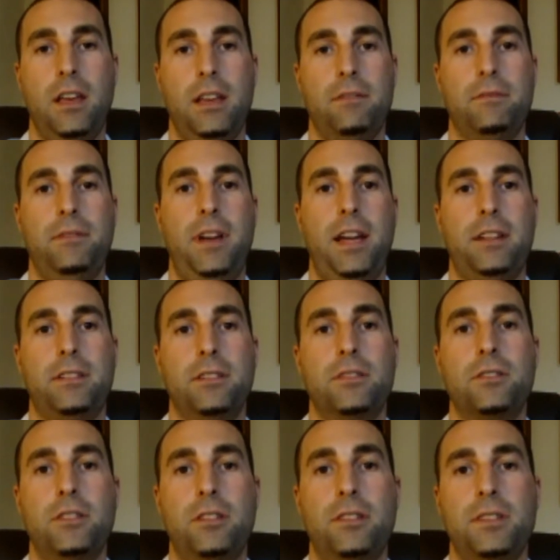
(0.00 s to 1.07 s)
In fact, a
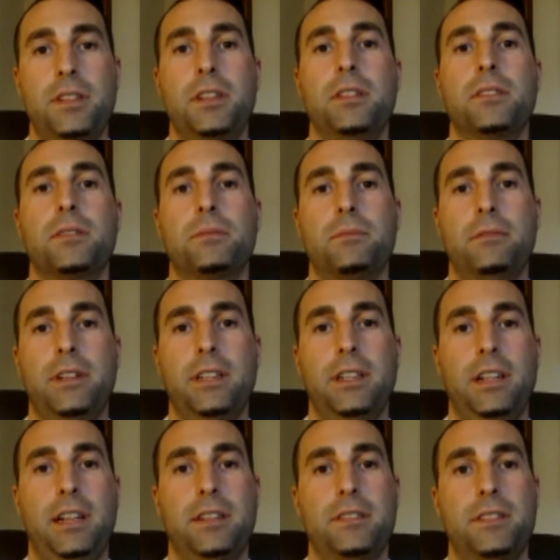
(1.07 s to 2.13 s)
jersey is really
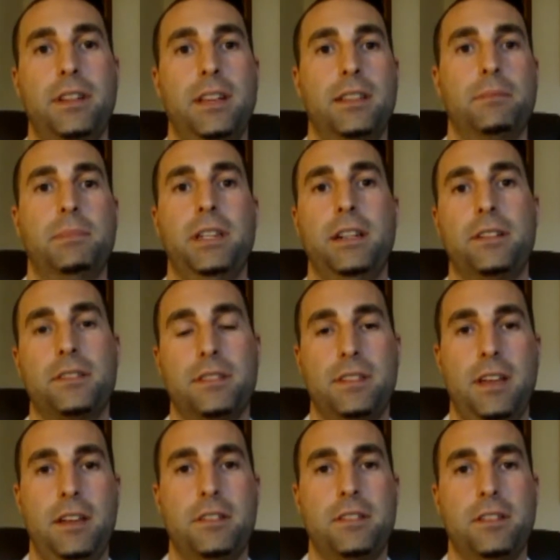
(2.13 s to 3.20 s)
nice to get the player's
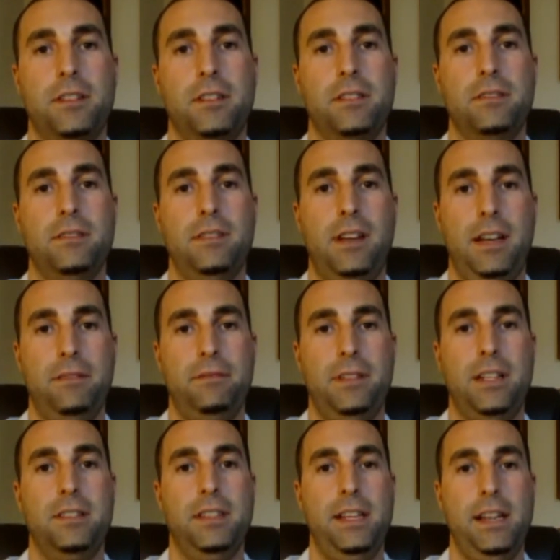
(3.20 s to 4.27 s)
attention. I
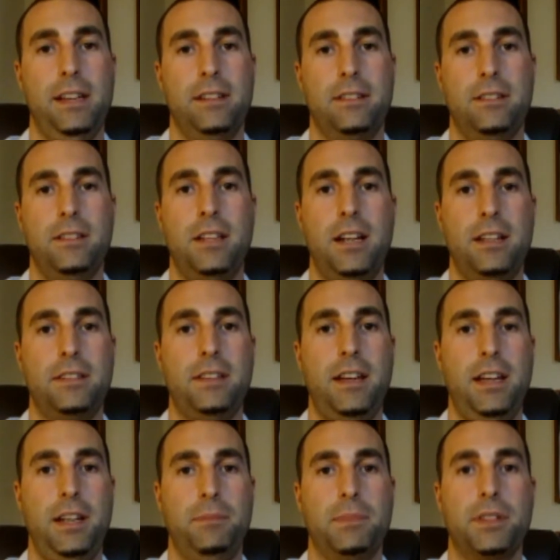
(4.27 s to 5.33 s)
found that a lot of
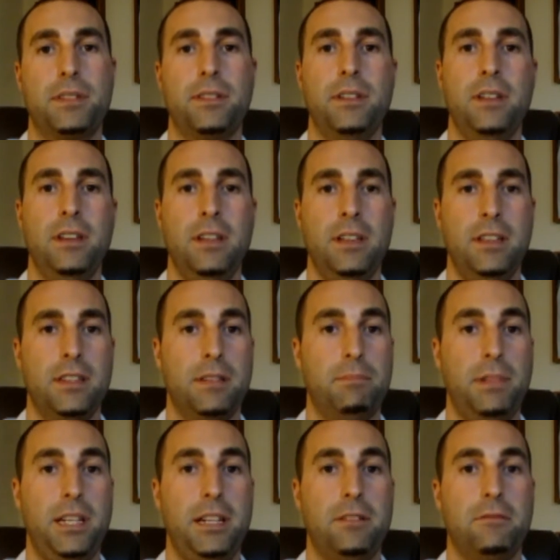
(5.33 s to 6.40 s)
times
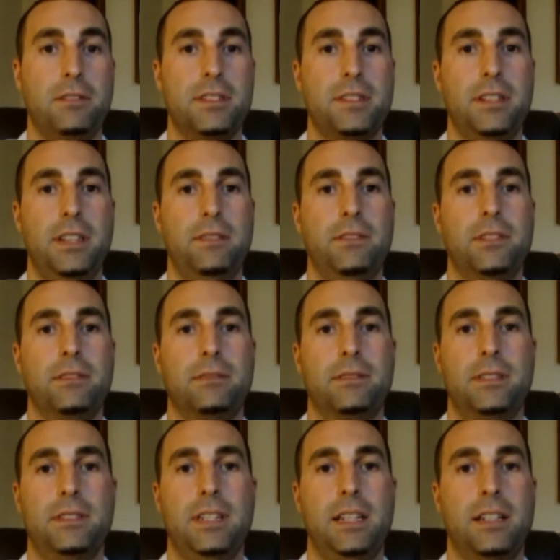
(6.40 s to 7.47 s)
player wasn't even
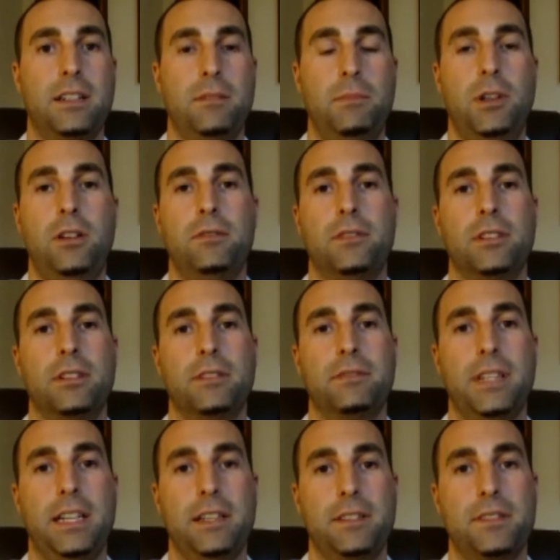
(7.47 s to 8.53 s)
going to come over if
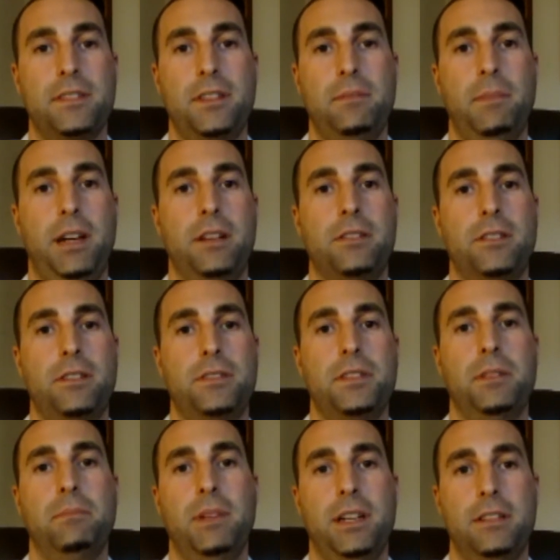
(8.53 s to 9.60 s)
they didn't see my
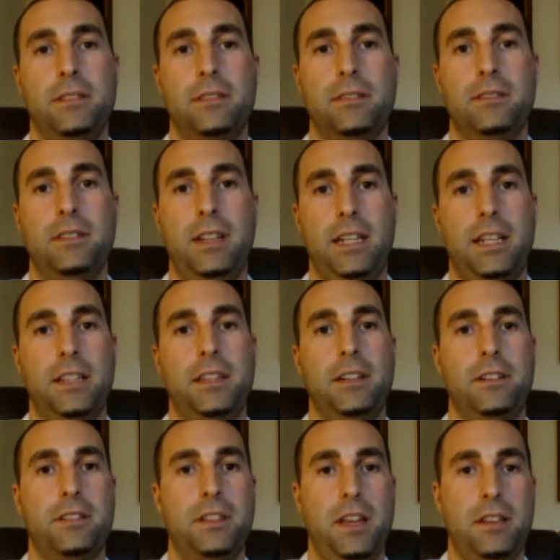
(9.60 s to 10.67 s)
jersey, but I got
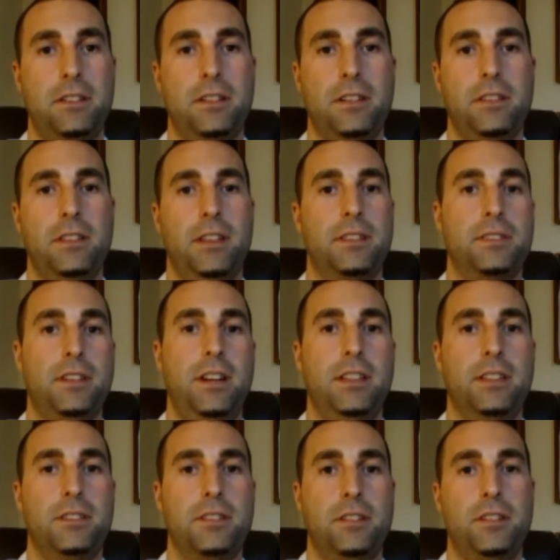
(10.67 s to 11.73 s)
their attention, they saw
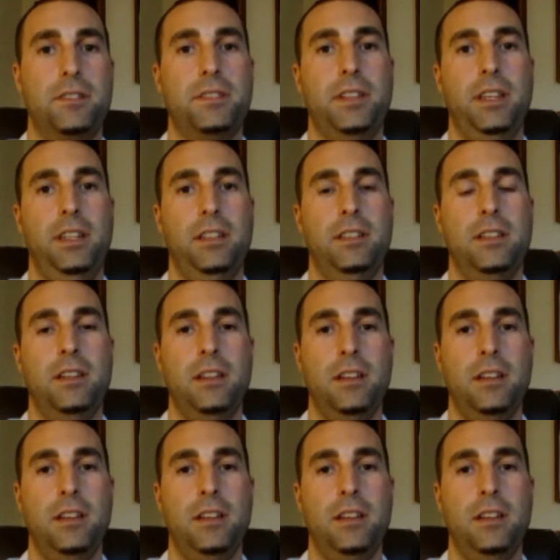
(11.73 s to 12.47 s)
the jersey,